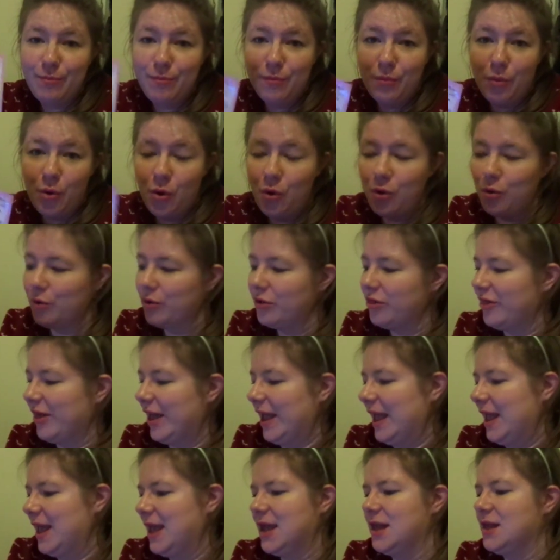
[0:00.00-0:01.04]
pore
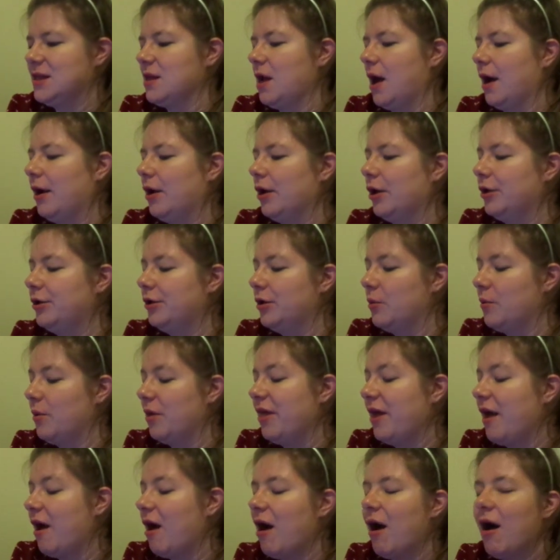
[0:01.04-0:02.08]
thingies. I don't know
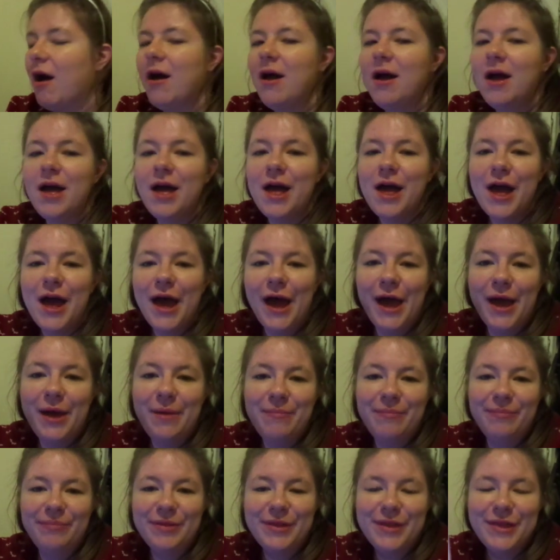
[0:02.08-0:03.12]
what they are.
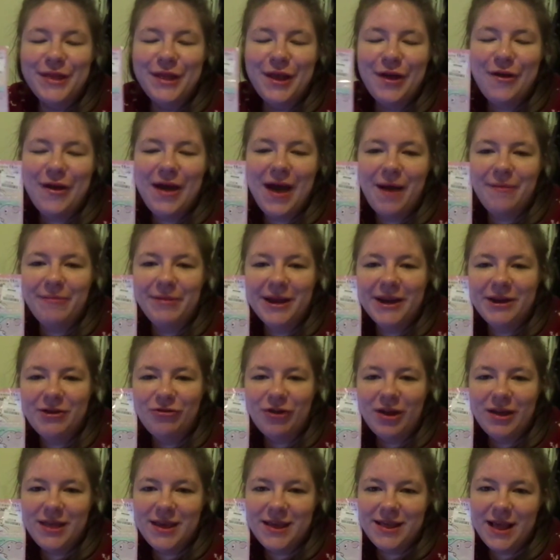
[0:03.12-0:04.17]
So yeah, I'm going to
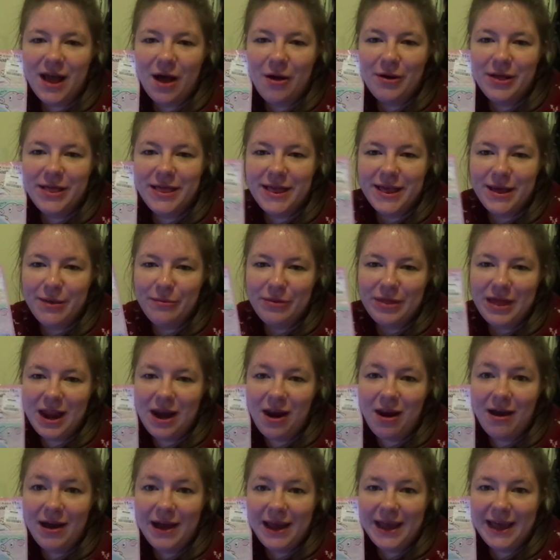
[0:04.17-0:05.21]
try these out and see what they're
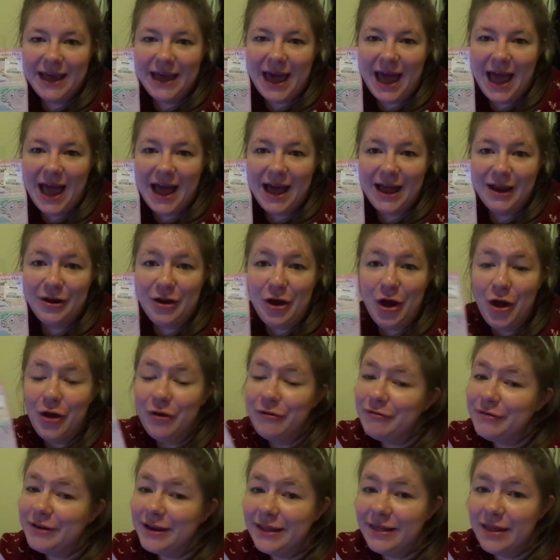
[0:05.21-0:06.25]
like, and
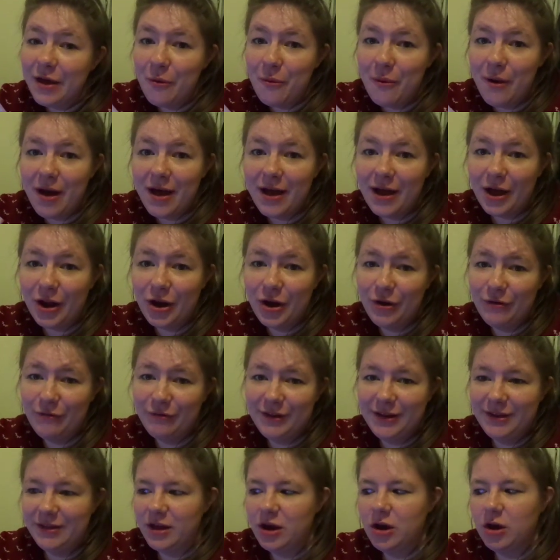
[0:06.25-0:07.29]
hopefully they work and hopefully they